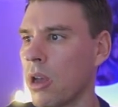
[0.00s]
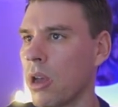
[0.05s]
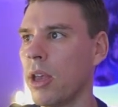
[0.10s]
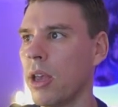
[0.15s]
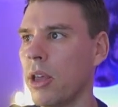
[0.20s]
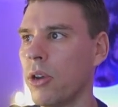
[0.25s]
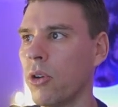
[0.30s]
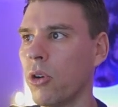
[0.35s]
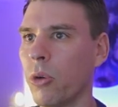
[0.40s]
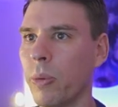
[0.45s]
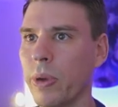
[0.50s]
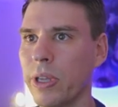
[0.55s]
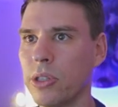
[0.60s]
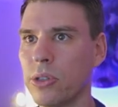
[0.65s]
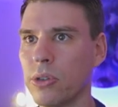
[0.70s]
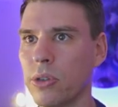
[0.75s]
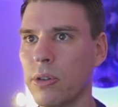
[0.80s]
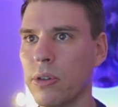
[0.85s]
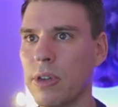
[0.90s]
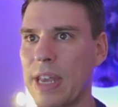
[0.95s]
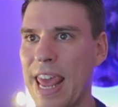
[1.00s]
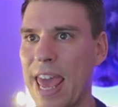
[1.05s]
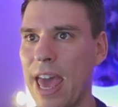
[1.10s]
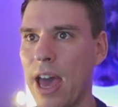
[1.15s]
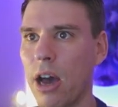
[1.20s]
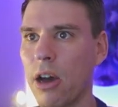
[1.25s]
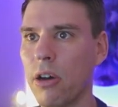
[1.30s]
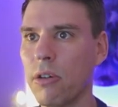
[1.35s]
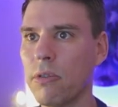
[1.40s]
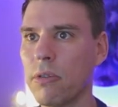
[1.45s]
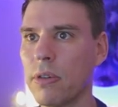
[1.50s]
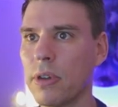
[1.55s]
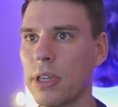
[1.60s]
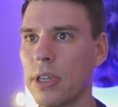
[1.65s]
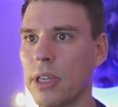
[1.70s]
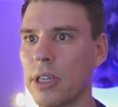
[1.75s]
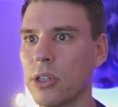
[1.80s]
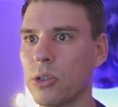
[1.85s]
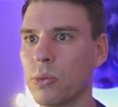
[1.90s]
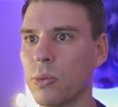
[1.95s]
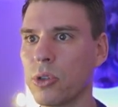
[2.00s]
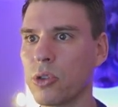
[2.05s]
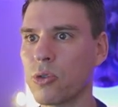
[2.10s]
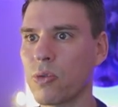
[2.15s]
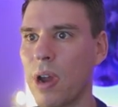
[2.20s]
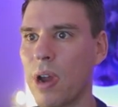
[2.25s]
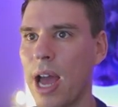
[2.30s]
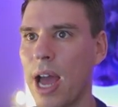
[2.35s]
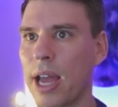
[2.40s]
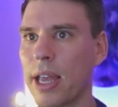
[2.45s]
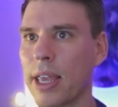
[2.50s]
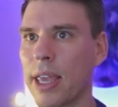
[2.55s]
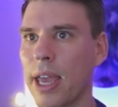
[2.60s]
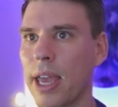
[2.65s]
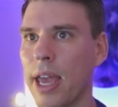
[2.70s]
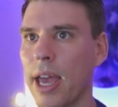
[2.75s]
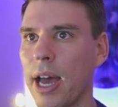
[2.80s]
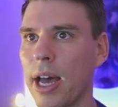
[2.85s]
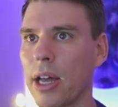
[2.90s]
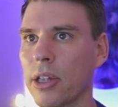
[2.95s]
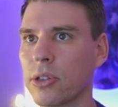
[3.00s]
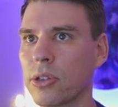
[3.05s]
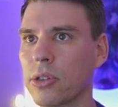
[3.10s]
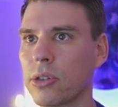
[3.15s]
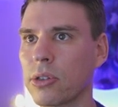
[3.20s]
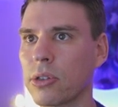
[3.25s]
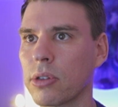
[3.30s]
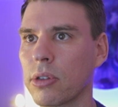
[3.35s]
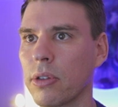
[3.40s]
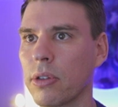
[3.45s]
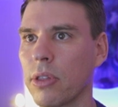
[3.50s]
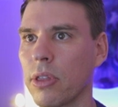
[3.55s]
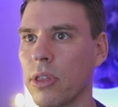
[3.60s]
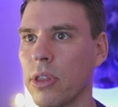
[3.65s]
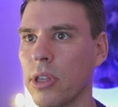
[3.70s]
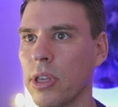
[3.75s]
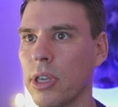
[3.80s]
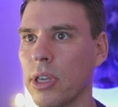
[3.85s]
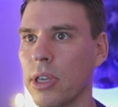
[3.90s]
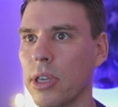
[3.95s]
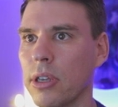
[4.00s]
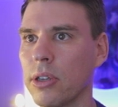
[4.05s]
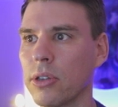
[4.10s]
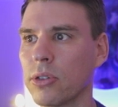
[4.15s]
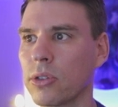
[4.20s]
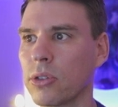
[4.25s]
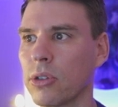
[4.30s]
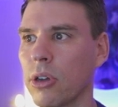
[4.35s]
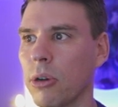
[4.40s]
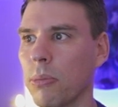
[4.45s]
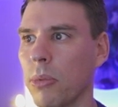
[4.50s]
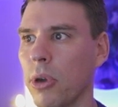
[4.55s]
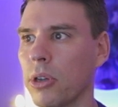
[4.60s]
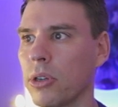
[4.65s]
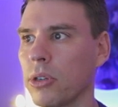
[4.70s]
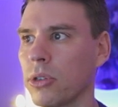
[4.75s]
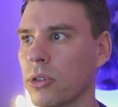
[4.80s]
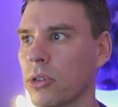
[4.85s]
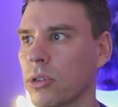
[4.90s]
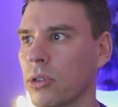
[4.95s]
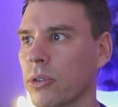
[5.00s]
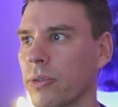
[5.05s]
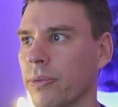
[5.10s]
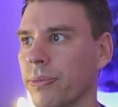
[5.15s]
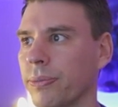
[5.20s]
And all we do now is we drag out the stop motors